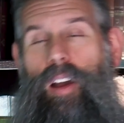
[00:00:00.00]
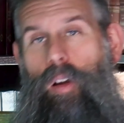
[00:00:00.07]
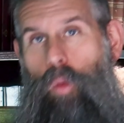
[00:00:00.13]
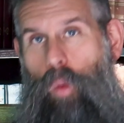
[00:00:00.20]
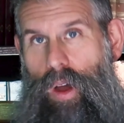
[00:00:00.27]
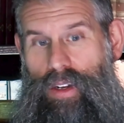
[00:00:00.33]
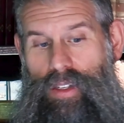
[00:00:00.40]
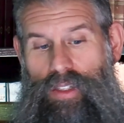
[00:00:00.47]

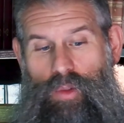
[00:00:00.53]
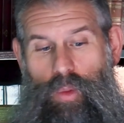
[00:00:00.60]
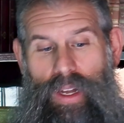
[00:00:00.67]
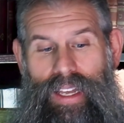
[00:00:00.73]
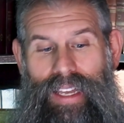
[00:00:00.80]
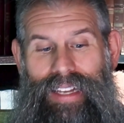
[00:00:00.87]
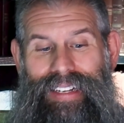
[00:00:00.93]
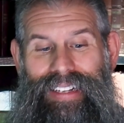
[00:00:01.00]
one is
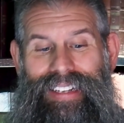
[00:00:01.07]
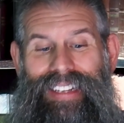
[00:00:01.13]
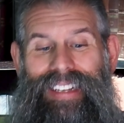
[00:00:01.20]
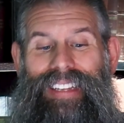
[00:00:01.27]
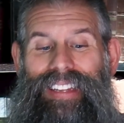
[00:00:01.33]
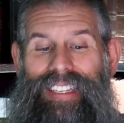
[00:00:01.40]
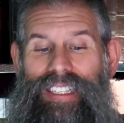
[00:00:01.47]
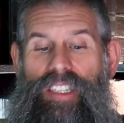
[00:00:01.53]
wicked,
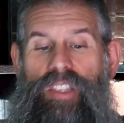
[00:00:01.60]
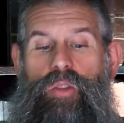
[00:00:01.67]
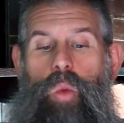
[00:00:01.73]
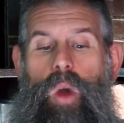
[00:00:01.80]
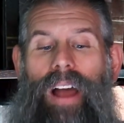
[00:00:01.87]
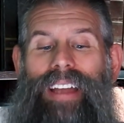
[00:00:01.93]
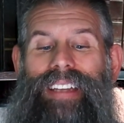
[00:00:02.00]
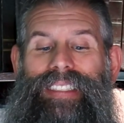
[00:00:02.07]
This is
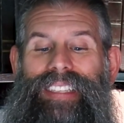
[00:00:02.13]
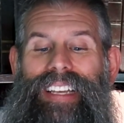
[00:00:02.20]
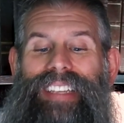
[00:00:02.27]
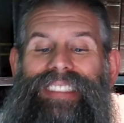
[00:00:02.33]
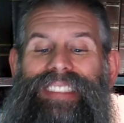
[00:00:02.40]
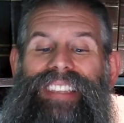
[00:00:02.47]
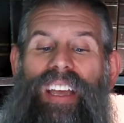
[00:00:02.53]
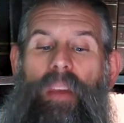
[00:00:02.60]
why it
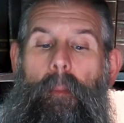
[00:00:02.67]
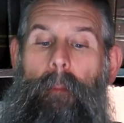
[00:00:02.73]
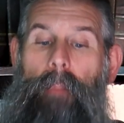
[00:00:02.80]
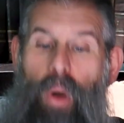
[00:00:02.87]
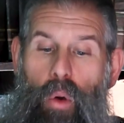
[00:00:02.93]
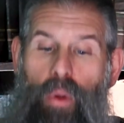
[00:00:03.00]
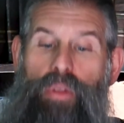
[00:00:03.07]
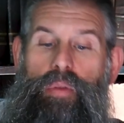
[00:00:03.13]
says they
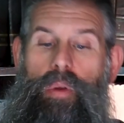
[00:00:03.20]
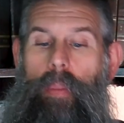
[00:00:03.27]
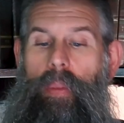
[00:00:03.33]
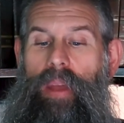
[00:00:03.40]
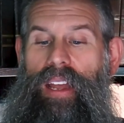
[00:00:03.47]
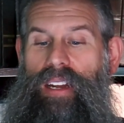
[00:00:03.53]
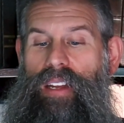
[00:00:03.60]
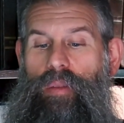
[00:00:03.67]
both
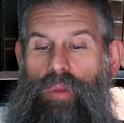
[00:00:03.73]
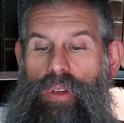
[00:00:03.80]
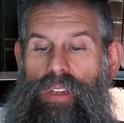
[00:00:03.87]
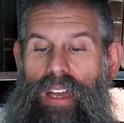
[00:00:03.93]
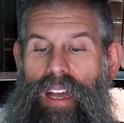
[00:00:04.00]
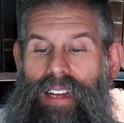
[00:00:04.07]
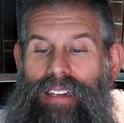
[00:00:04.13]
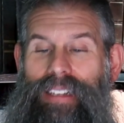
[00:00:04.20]
repaid him with
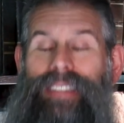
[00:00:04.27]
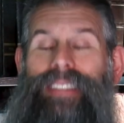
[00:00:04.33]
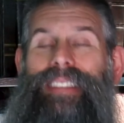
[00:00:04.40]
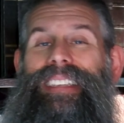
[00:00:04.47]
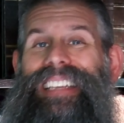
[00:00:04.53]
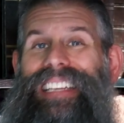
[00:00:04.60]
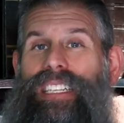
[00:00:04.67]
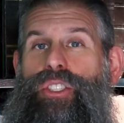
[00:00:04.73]
kindness,
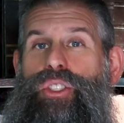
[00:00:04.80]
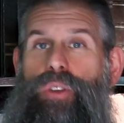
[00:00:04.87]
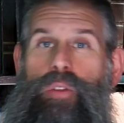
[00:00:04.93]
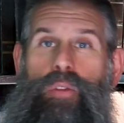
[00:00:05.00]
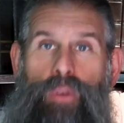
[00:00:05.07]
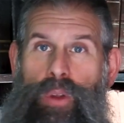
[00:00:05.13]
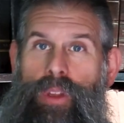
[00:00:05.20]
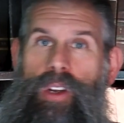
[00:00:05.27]
each
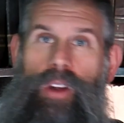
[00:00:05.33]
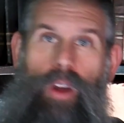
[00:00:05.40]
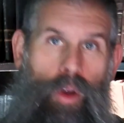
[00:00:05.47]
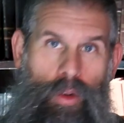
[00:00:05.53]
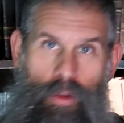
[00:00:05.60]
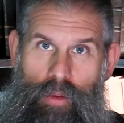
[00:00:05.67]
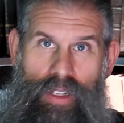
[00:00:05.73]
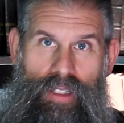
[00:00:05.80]
for their
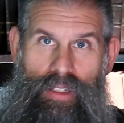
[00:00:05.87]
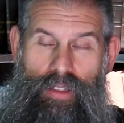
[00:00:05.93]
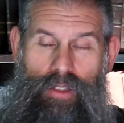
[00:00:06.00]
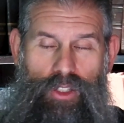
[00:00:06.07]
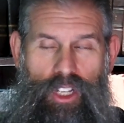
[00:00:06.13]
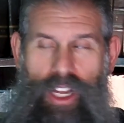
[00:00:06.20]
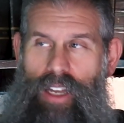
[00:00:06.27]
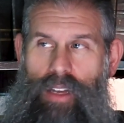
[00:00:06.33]
own reasons.
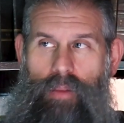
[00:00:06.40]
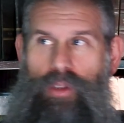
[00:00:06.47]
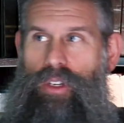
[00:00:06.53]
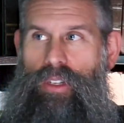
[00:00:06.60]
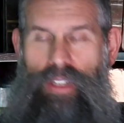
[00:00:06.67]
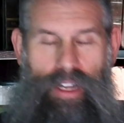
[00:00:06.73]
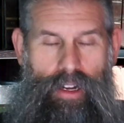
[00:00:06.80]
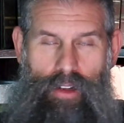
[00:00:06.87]
Jacob
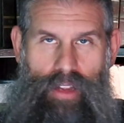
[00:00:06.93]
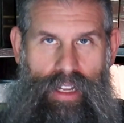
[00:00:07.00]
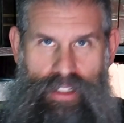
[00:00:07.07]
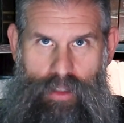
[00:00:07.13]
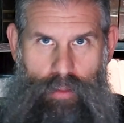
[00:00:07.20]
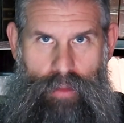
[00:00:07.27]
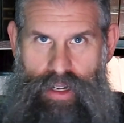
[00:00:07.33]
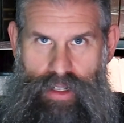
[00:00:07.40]
couldn't care
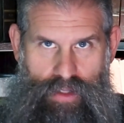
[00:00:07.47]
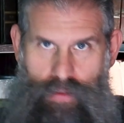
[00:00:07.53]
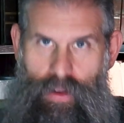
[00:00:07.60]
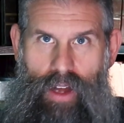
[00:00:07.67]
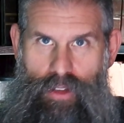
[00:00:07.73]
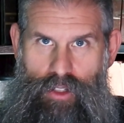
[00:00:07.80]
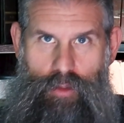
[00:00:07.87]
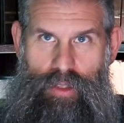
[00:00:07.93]
less about his
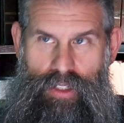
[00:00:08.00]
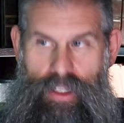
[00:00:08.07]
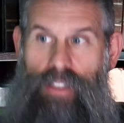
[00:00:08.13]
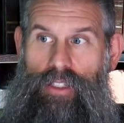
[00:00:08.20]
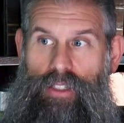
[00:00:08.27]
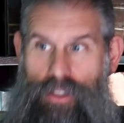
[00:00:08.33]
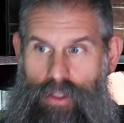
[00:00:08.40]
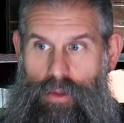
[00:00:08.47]
father's
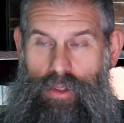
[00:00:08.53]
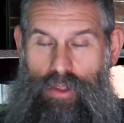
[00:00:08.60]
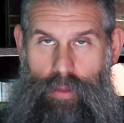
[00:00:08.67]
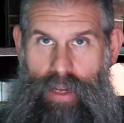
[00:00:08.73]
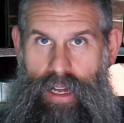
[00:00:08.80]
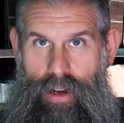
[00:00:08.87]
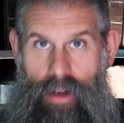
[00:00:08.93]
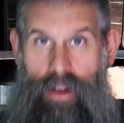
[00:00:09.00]
possessions. It was
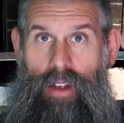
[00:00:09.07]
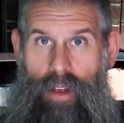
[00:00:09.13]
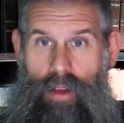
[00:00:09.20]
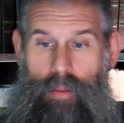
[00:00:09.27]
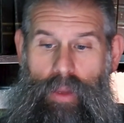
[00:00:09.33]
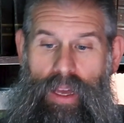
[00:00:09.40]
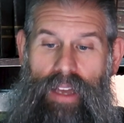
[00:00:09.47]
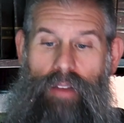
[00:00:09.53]
about
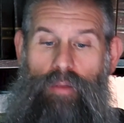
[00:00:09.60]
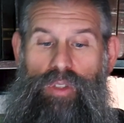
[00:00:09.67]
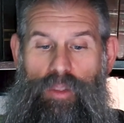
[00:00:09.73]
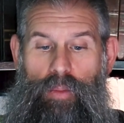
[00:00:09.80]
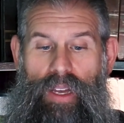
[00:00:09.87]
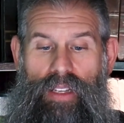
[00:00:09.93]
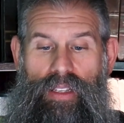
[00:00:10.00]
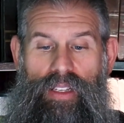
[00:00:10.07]
paying
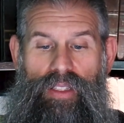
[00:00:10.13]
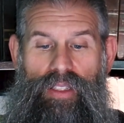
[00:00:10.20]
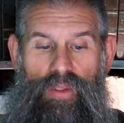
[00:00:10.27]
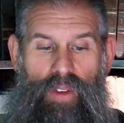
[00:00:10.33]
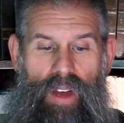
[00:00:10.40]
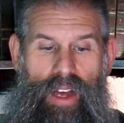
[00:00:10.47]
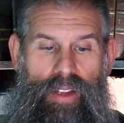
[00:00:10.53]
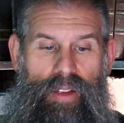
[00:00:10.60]
respect to his
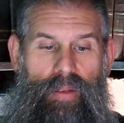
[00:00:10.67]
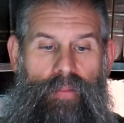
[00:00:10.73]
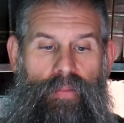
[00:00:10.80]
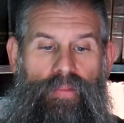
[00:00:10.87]
father.